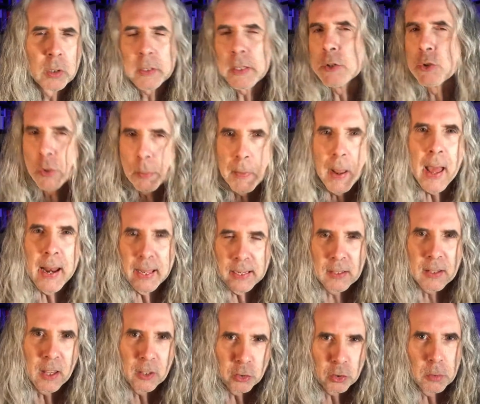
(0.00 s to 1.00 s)
really
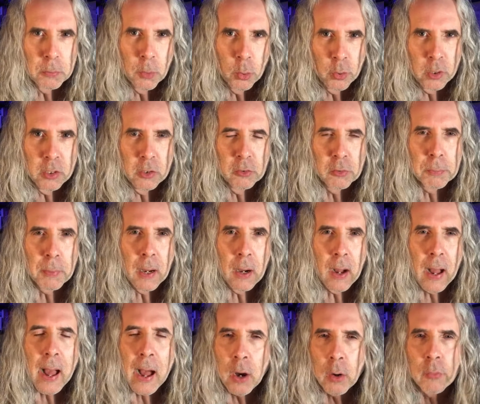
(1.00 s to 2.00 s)
dramatic testimonies
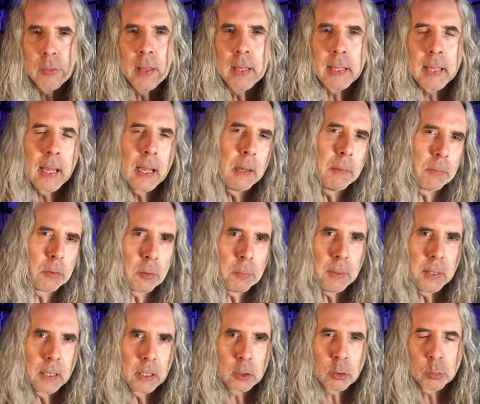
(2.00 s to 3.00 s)
about how they
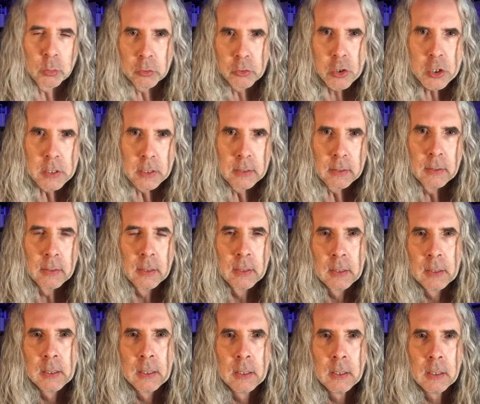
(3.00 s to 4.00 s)
came to be a
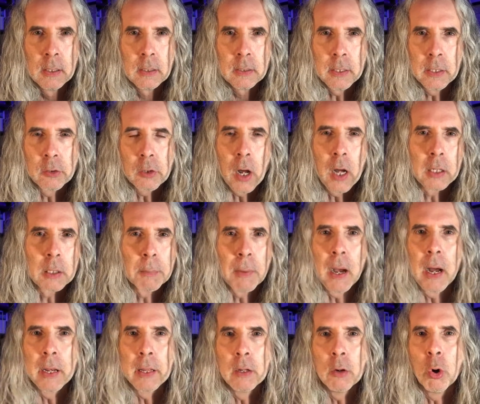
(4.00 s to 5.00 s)
Christian. They
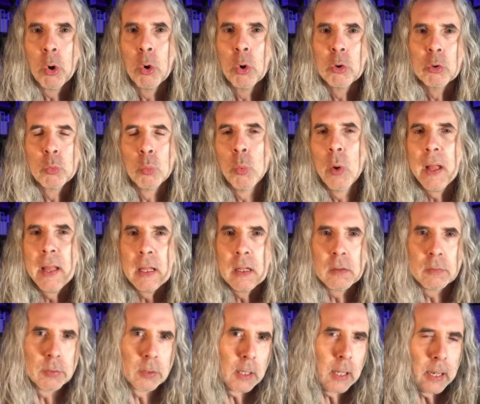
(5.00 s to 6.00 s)
talk about an old
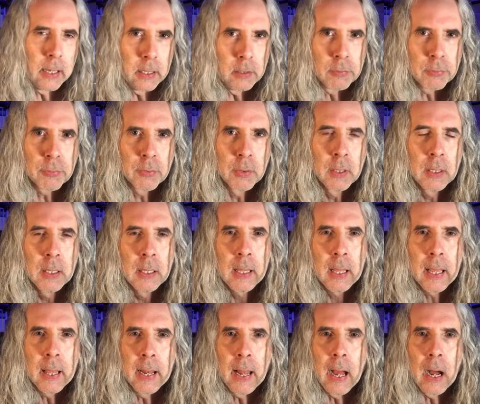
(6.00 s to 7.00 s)
way of life
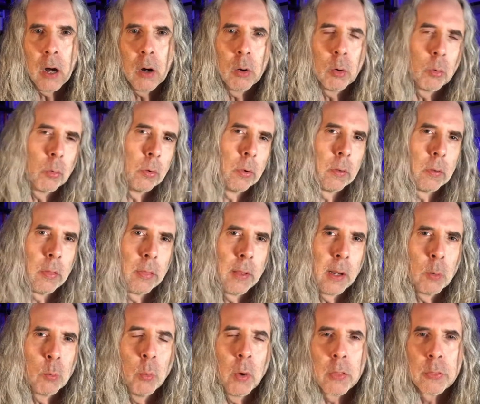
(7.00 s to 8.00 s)
and how
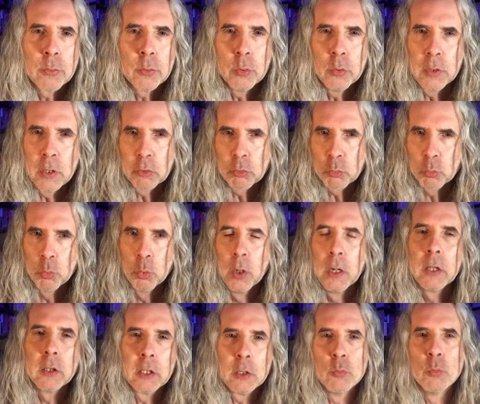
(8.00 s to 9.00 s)
they went through this
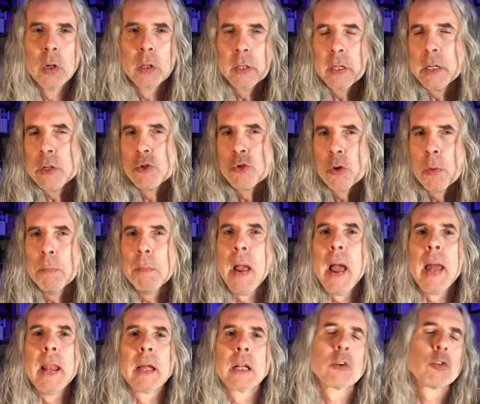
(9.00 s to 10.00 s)
really, really
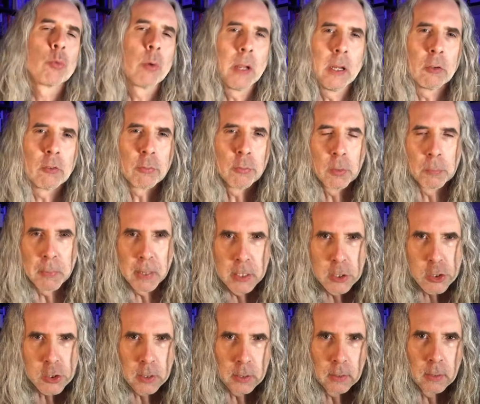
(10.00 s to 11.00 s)
dramatic
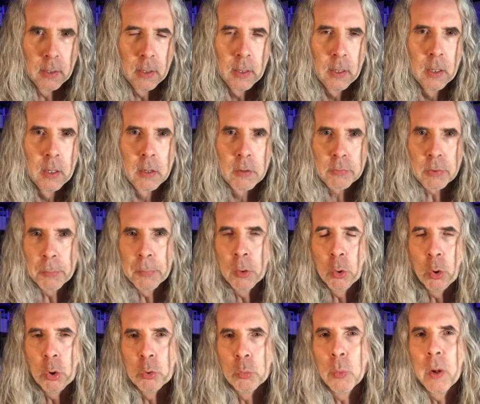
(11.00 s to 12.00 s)
transformation
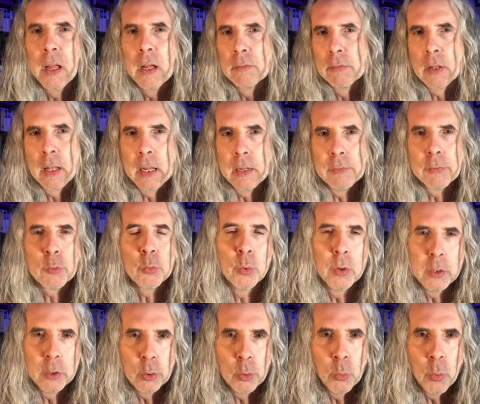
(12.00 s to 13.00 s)
from an old way of
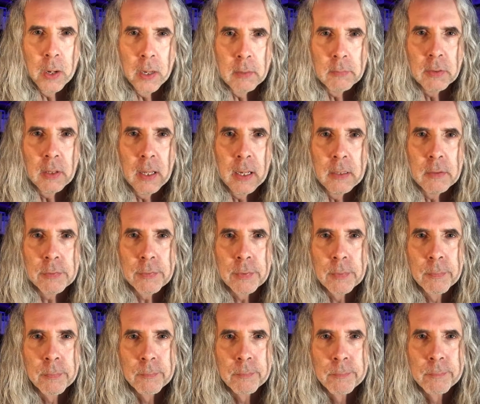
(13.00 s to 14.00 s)
life to a new way of
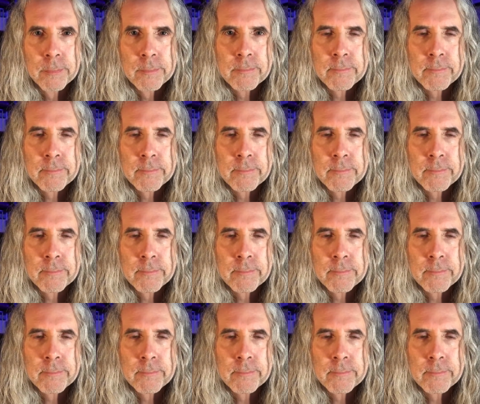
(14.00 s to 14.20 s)
life.